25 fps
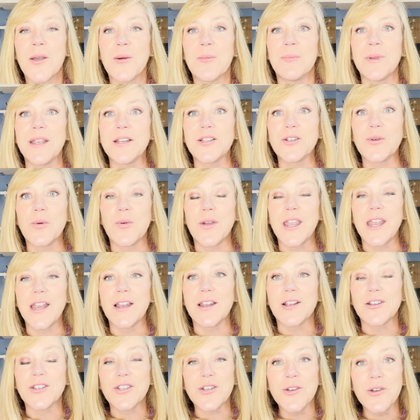
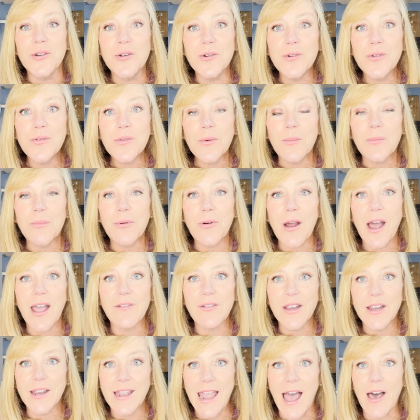between two
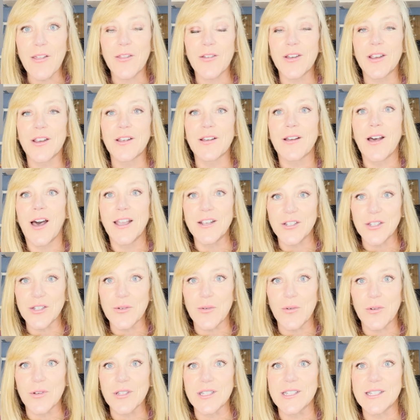private Catholic high
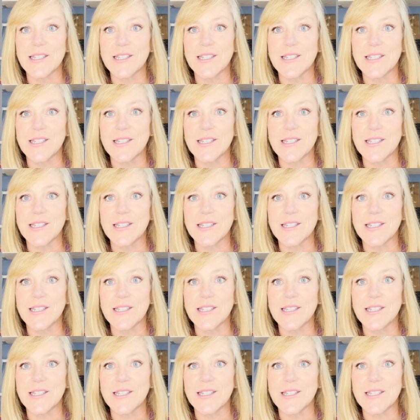schools,